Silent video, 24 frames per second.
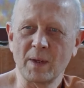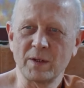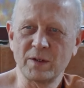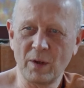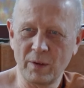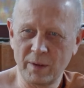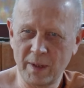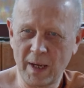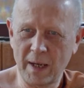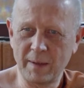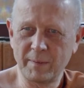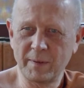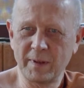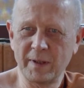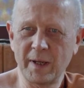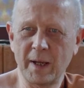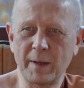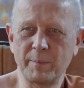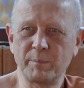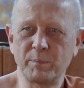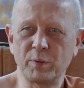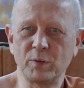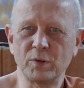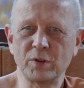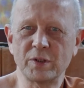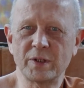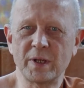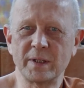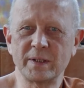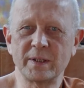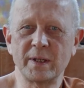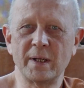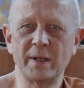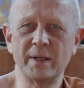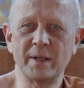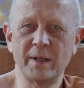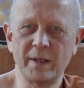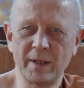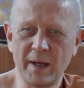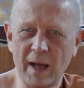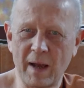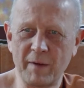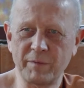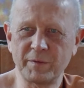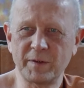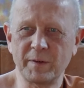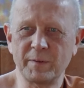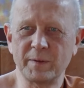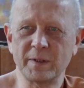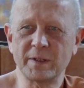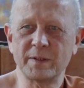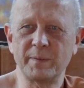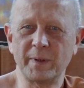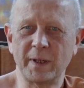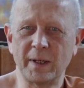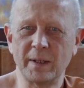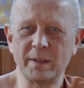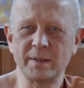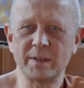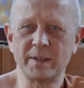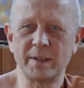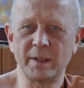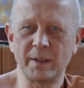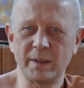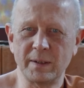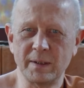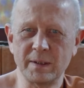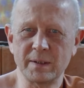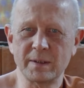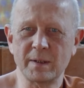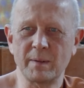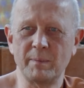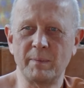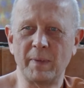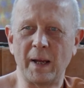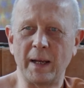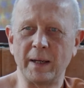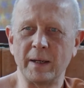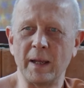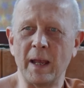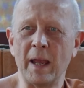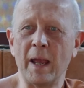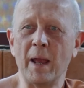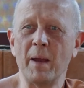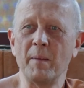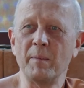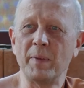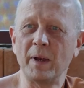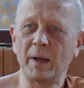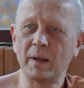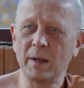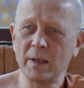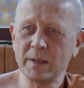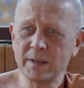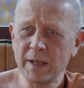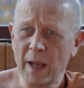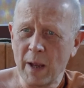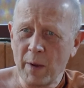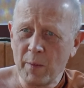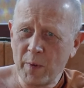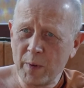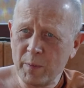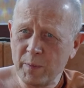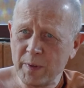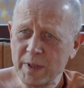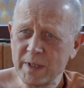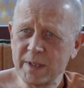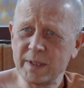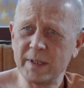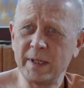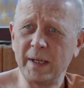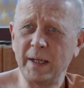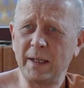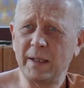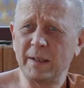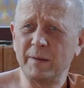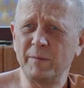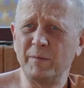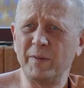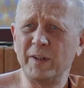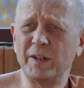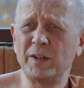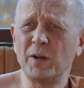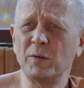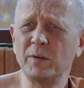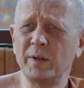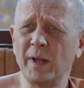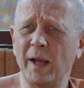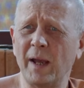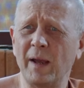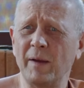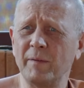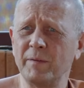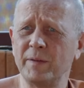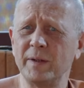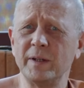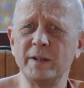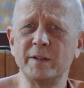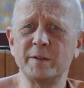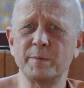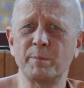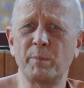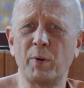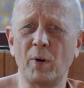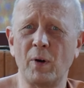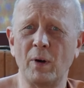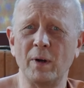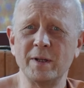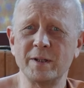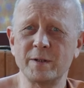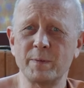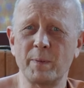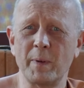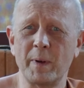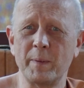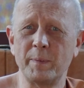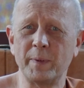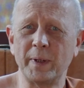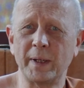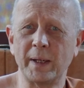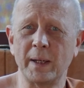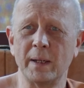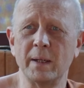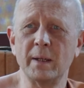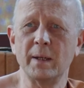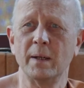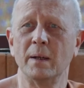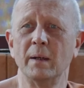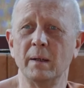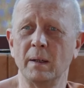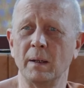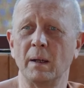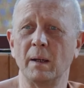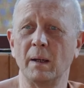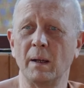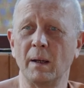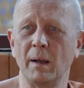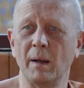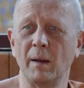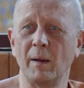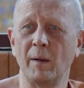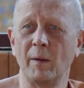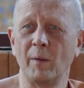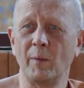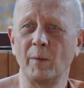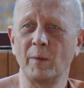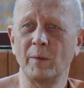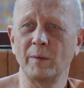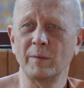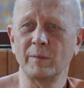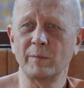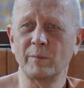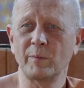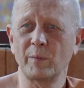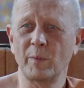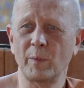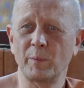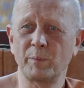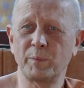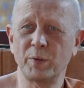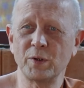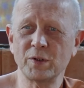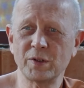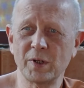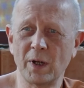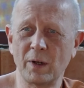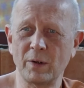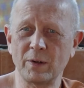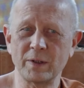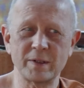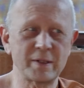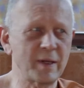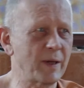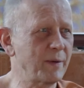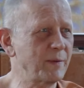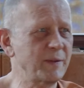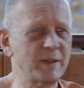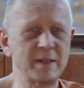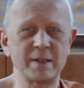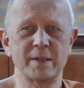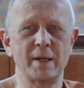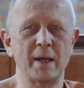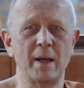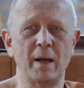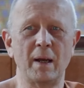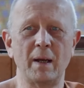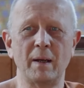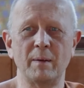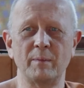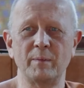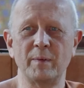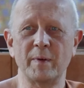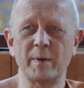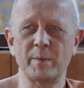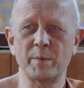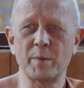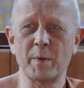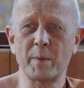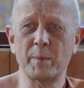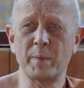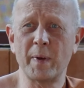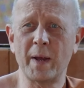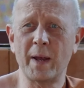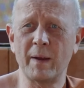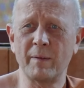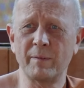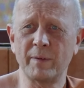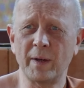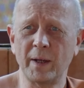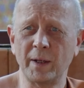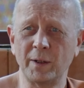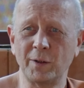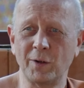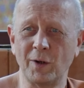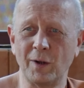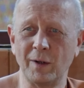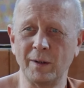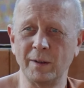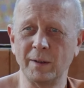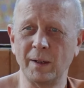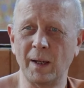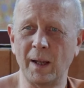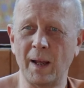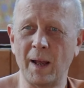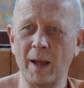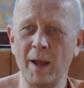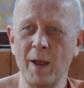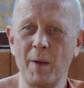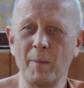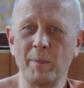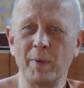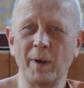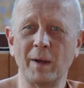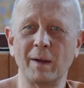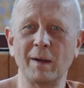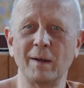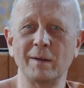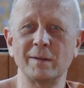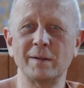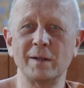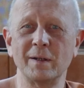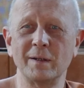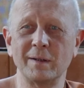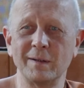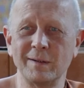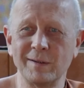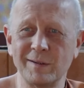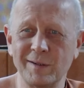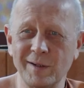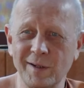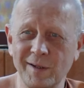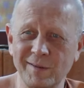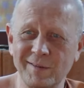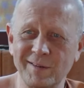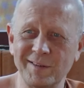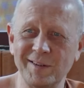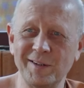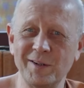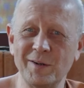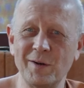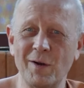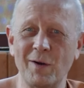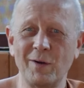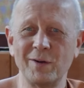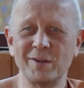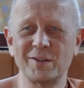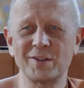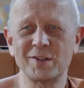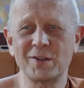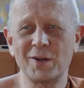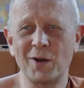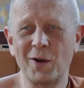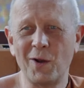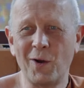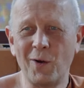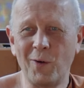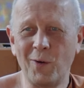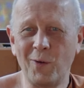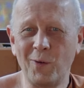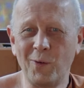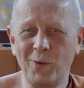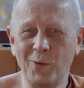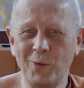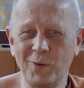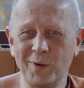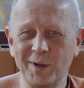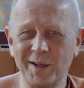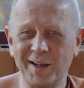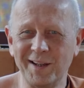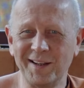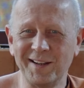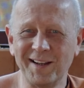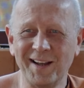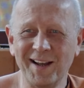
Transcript: So that, that boosts us. And then afterwards we can sit in samadhi. Because when we sit, we don't have these points where we can push ourselves and say, ah, where, where have I gone? Yeah? Because it, it, it, you know, it slowly,